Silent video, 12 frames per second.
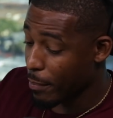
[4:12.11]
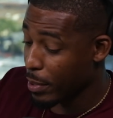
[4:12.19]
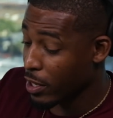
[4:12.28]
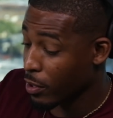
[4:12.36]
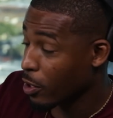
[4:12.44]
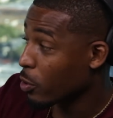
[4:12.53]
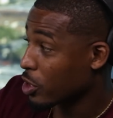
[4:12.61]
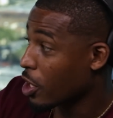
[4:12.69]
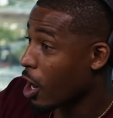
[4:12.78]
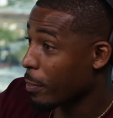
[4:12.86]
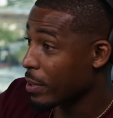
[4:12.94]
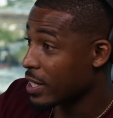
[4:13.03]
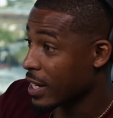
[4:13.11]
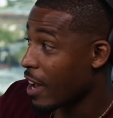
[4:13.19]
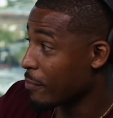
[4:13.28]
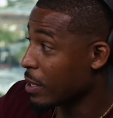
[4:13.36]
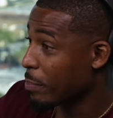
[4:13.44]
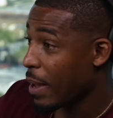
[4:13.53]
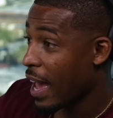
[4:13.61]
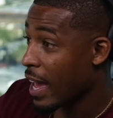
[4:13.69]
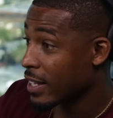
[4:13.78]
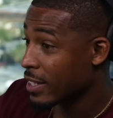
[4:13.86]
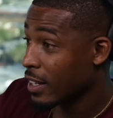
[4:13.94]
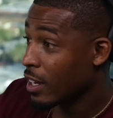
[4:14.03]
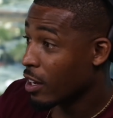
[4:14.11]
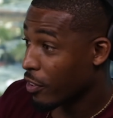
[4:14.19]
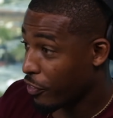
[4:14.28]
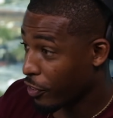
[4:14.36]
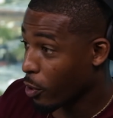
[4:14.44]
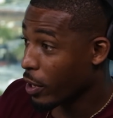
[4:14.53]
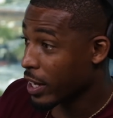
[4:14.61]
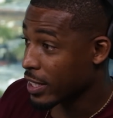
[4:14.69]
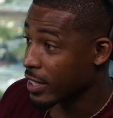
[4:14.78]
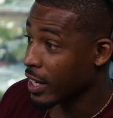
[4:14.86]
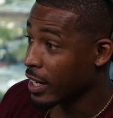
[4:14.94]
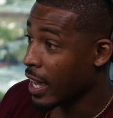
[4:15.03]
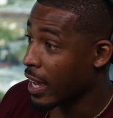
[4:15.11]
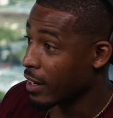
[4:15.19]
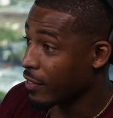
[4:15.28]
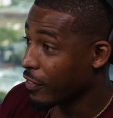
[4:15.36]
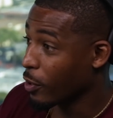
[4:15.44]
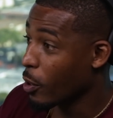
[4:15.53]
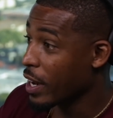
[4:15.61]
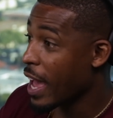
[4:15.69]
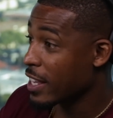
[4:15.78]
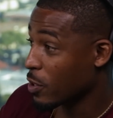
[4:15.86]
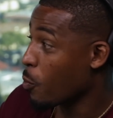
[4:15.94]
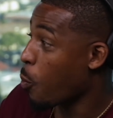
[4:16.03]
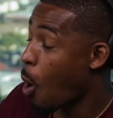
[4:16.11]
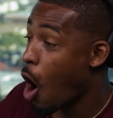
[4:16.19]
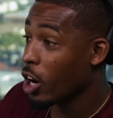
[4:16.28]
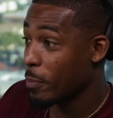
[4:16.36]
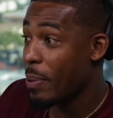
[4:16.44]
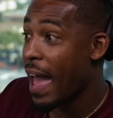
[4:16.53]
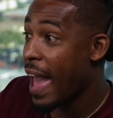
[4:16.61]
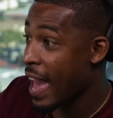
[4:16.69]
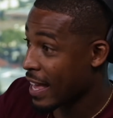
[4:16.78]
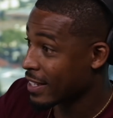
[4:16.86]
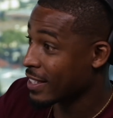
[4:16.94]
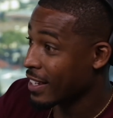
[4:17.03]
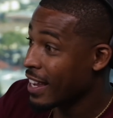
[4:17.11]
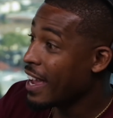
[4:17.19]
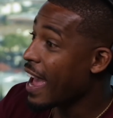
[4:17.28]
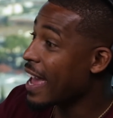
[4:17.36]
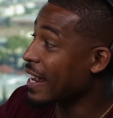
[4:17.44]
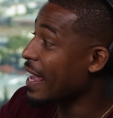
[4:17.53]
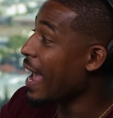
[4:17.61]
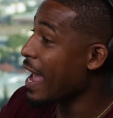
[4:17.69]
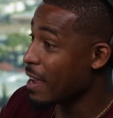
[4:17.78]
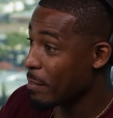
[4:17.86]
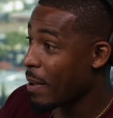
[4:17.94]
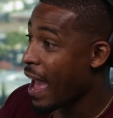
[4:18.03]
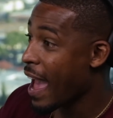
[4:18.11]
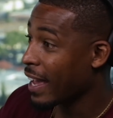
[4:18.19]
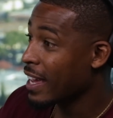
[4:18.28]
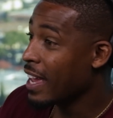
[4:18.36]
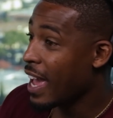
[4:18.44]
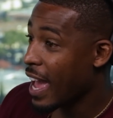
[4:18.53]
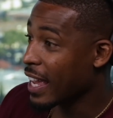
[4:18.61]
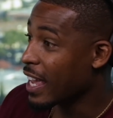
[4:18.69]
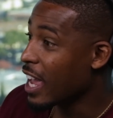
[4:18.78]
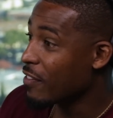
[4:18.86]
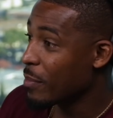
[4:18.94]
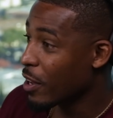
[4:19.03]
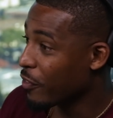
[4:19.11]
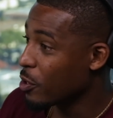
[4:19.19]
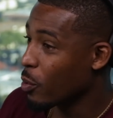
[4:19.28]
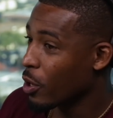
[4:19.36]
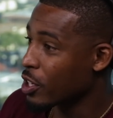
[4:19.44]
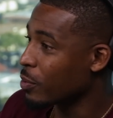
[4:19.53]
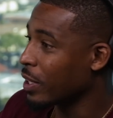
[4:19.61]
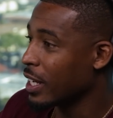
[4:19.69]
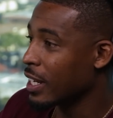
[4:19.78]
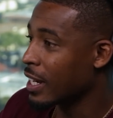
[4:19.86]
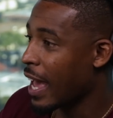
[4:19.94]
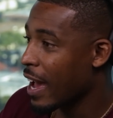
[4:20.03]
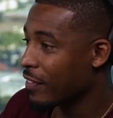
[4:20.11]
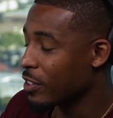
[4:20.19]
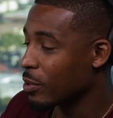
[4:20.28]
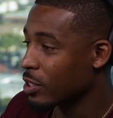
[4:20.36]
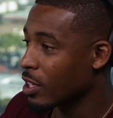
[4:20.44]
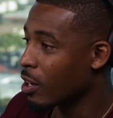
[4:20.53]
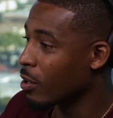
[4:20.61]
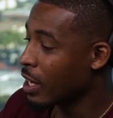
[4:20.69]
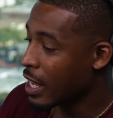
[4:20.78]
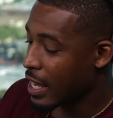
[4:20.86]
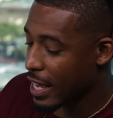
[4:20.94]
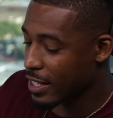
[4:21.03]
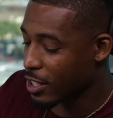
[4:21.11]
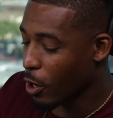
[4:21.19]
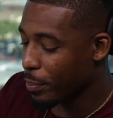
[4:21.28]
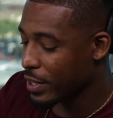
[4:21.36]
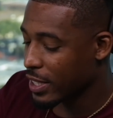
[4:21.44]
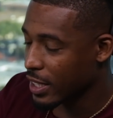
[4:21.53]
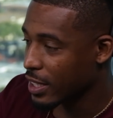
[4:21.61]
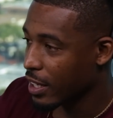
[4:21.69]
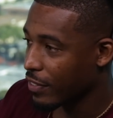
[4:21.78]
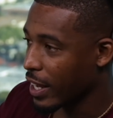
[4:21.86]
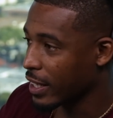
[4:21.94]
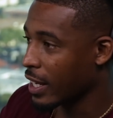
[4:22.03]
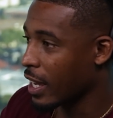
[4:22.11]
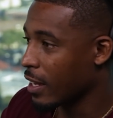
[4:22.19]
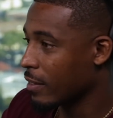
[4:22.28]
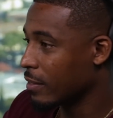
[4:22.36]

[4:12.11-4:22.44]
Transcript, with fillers: I've been on those carpets and I've been past. Mm -hmm. Floyd has done that. Floyd has walked back. past and came back right. and gave me a few words when he didn't have to. So mm-hmm. it's dope to see stuff like that.